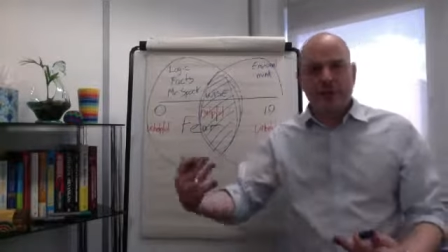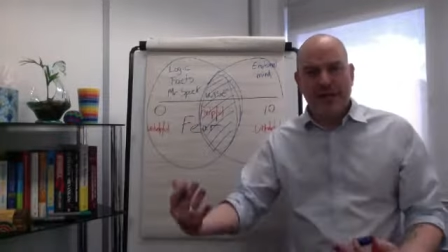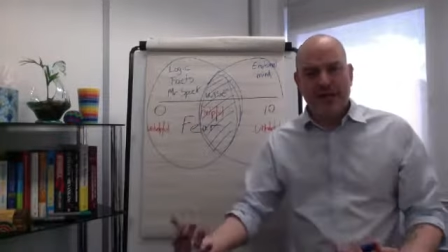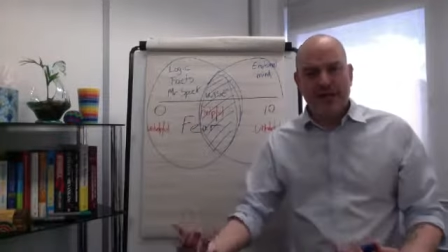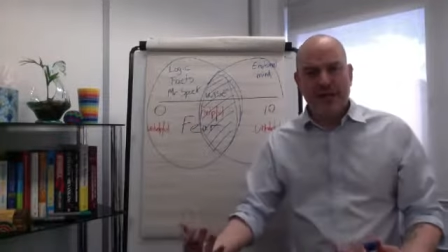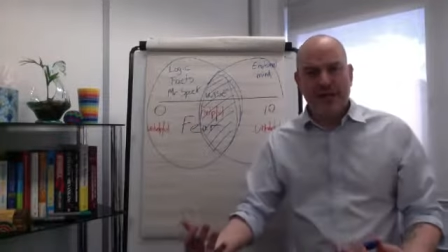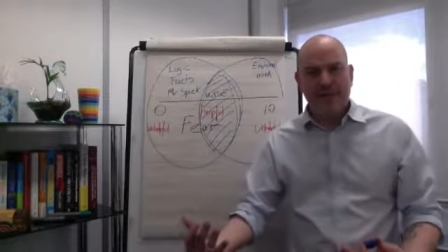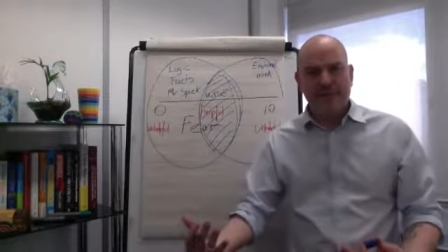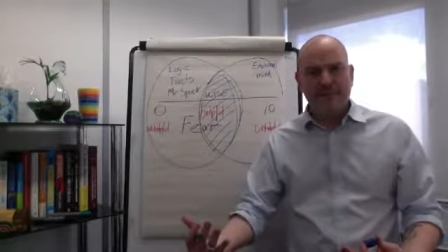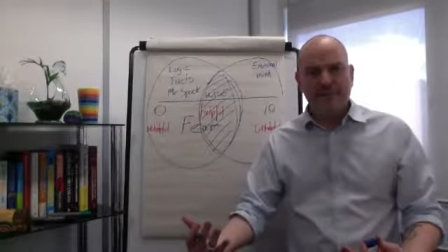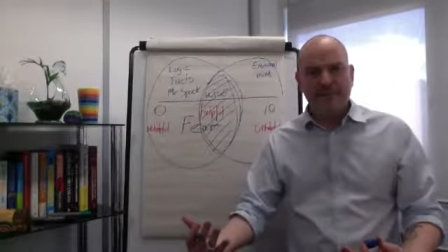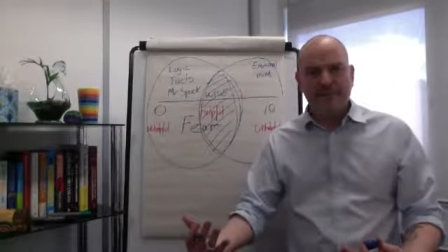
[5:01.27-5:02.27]

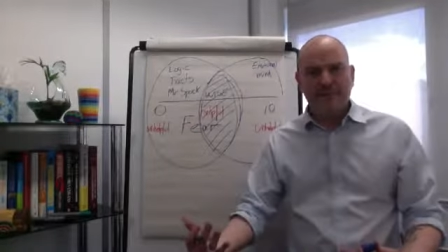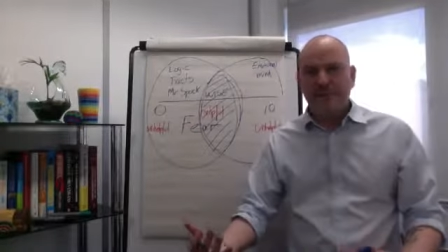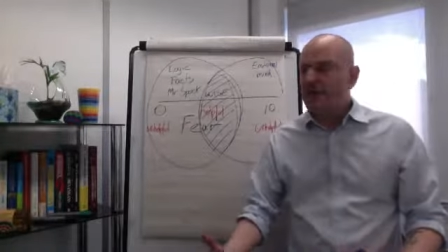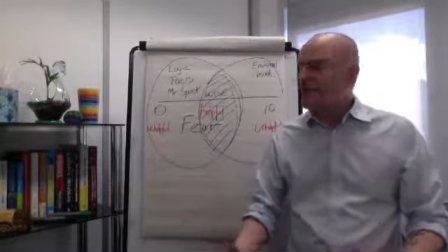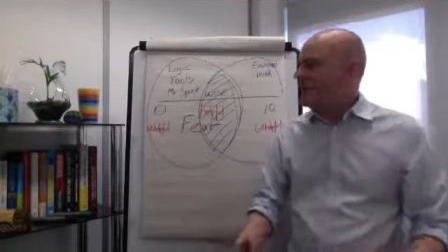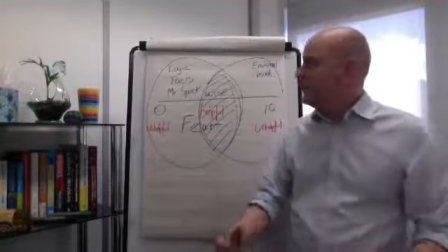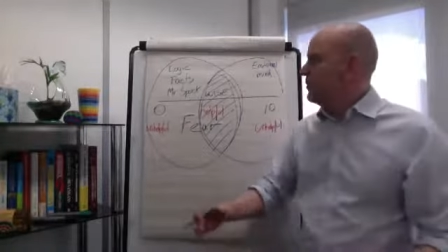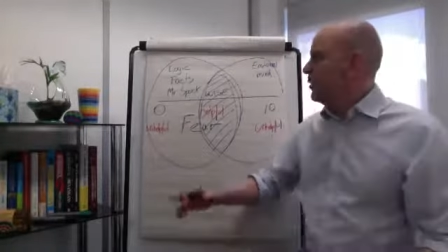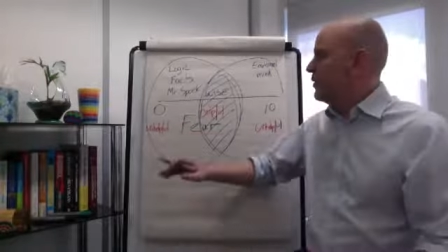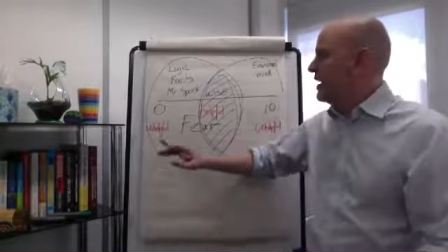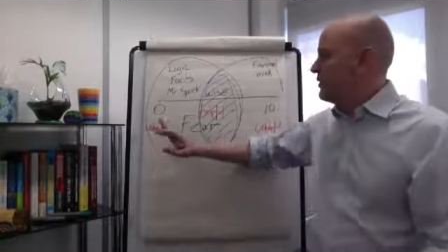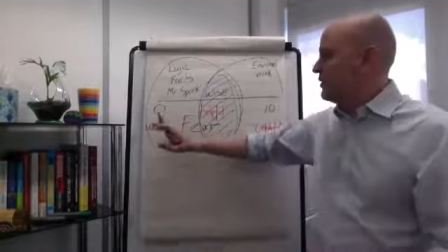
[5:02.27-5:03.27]
negative,
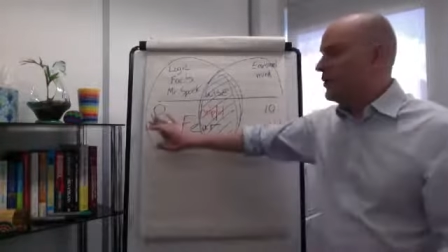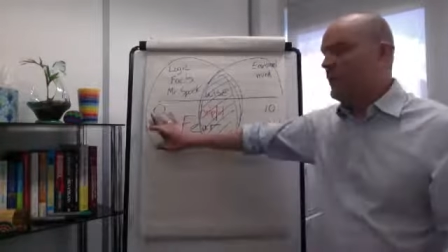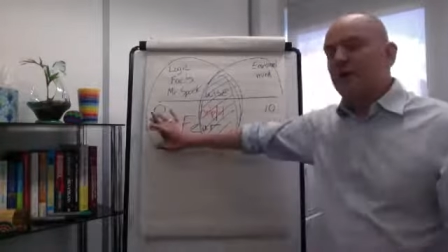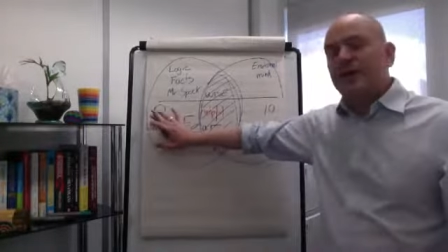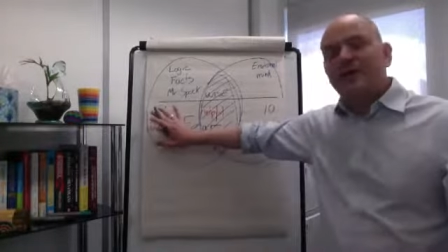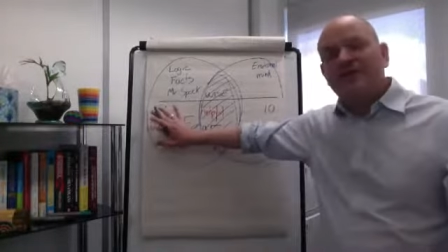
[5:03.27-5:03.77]
but whether or not